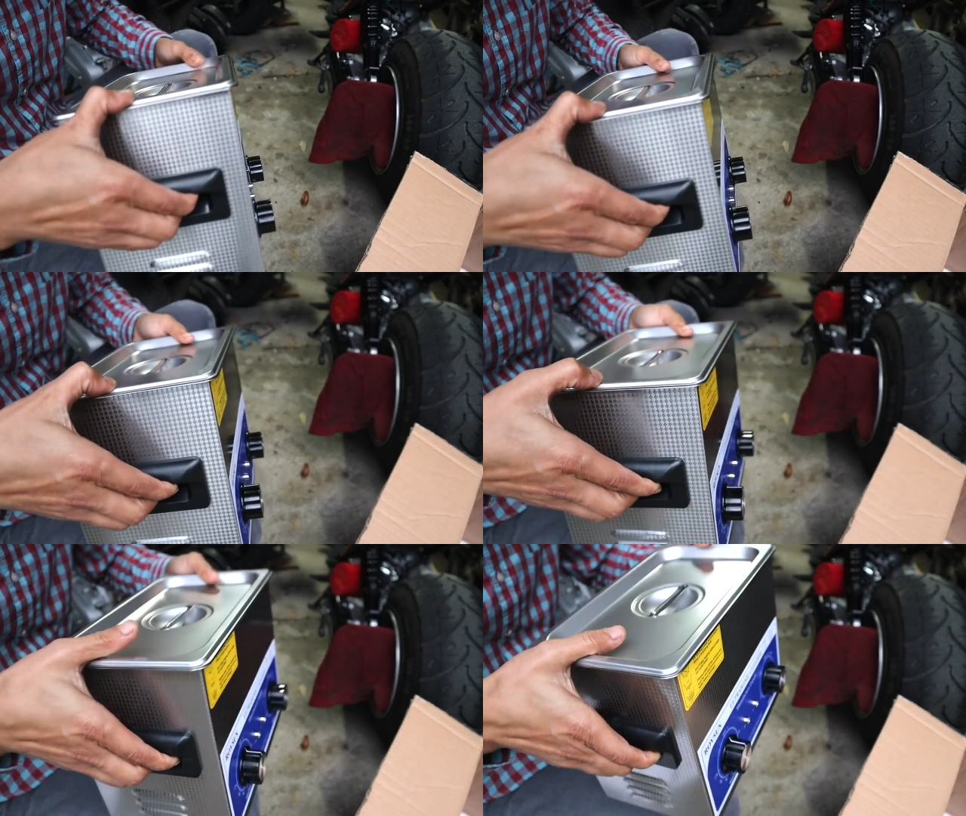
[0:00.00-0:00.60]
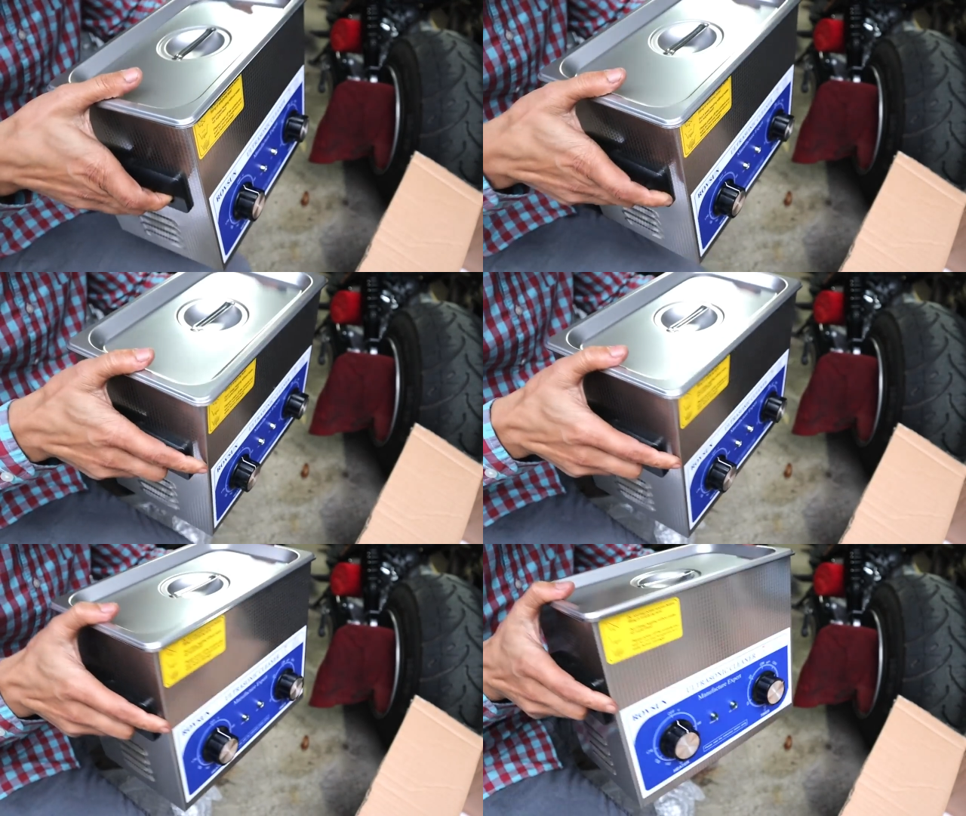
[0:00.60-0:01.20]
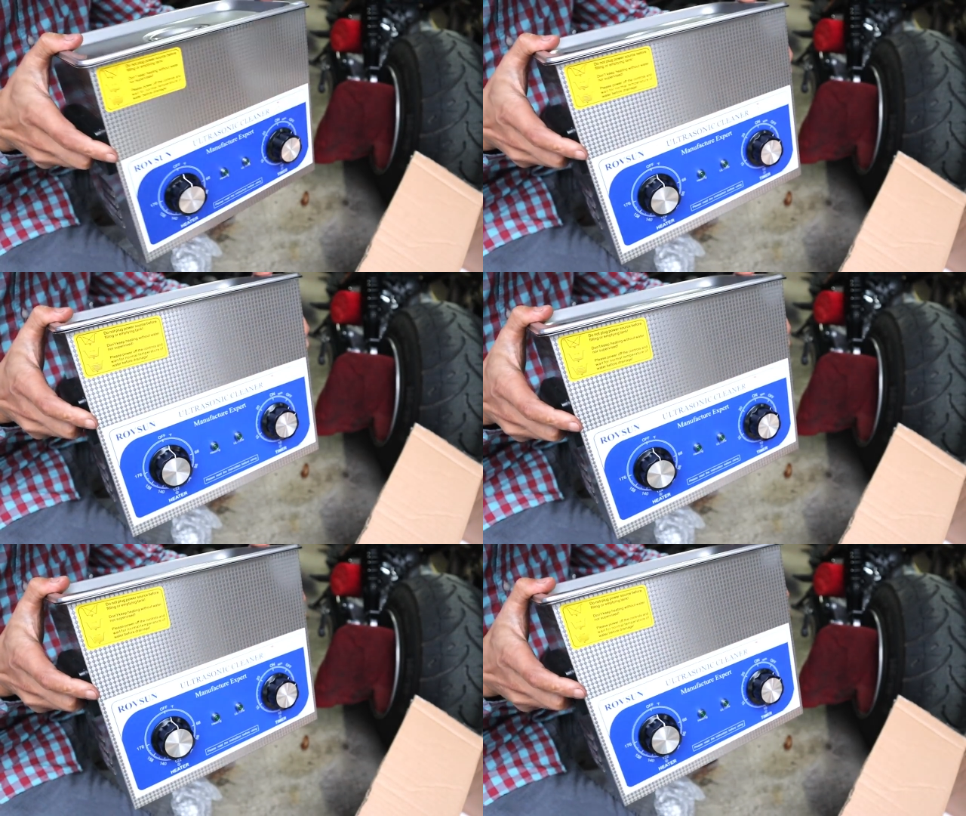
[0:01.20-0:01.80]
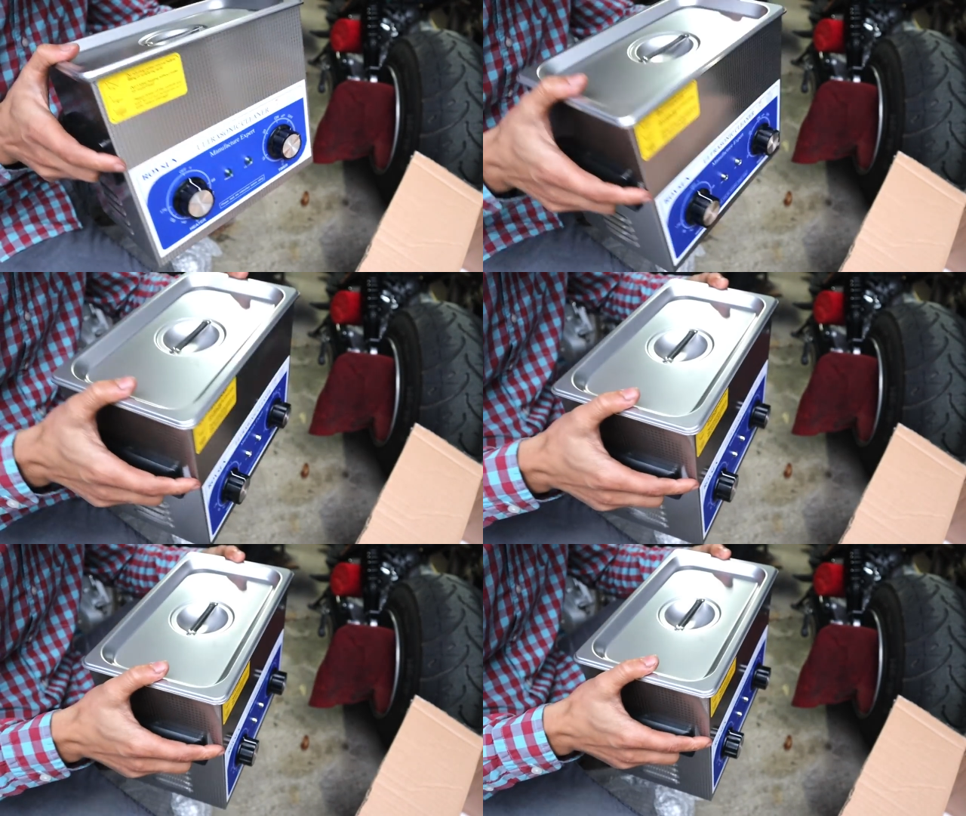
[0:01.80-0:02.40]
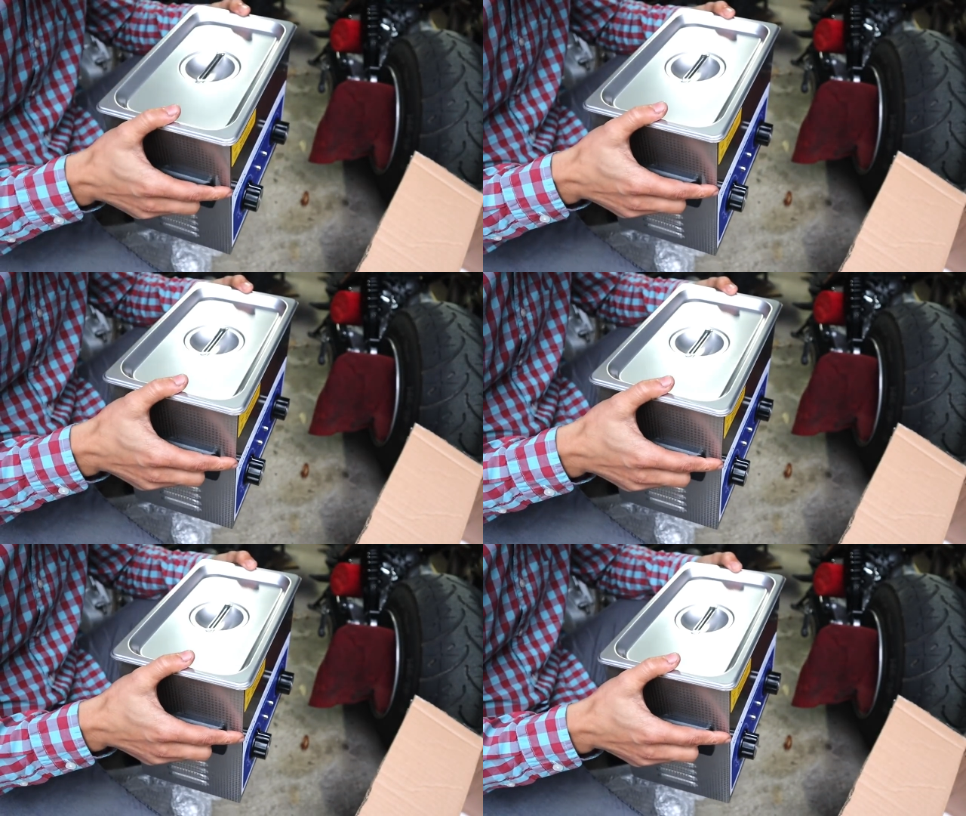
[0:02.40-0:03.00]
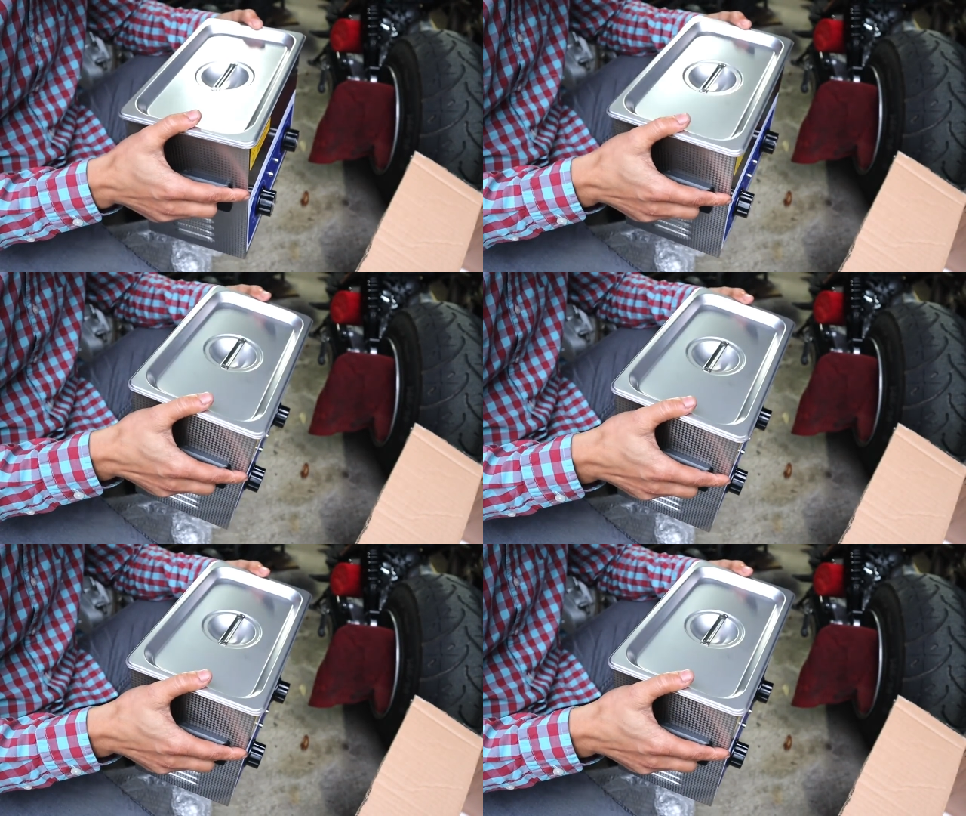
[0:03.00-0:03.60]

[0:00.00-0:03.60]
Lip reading: No face is visible, so there are no lips to read.